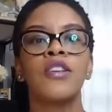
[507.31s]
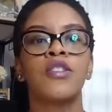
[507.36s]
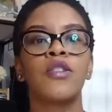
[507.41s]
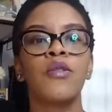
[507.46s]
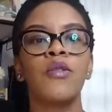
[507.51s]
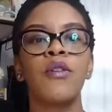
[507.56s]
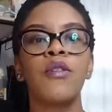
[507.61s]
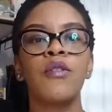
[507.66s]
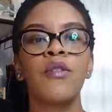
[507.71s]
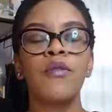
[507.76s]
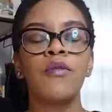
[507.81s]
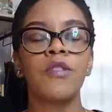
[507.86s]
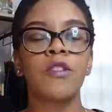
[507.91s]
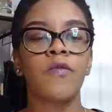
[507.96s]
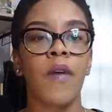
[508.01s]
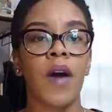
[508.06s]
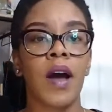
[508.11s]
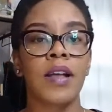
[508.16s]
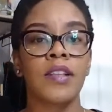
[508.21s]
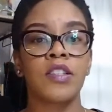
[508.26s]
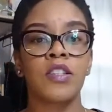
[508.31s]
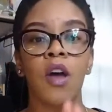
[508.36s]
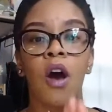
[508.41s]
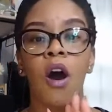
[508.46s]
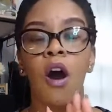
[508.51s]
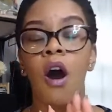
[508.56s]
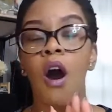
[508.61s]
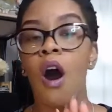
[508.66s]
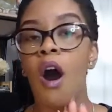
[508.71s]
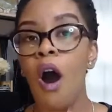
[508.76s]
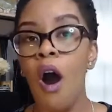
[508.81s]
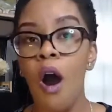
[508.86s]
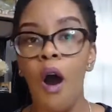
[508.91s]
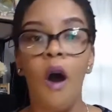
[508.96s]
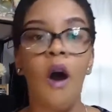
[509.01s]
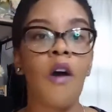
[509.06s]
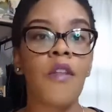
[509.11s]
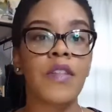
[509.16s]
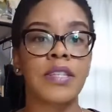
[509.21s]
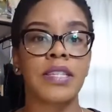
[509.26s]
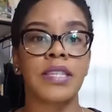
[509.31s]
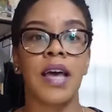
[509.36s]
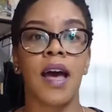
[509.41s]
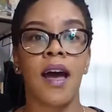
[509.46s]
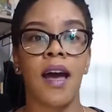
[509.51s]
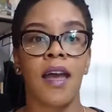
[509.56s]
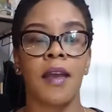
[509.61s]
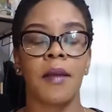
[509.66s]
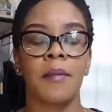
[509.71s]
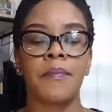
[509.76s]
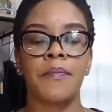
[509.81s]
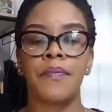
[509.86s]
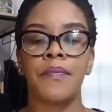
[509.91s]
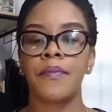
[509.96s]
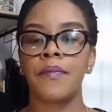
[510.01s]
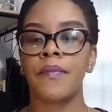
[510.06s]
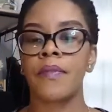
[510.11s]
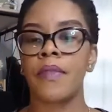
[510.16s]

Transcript: So you use fonts all the time.